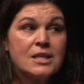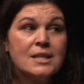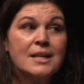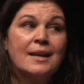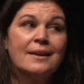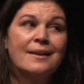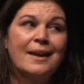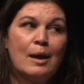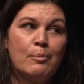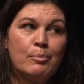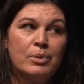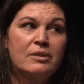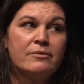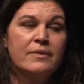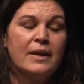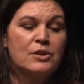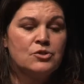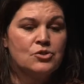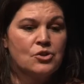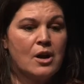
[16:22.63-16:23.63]
A couple of our
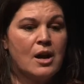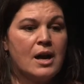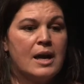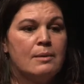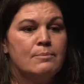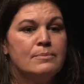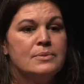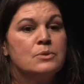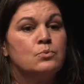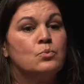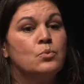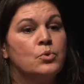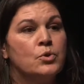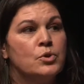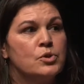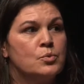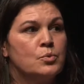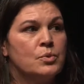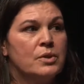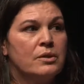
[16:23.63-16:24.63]
tribes
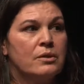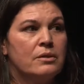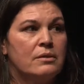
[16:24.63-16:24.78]
worked with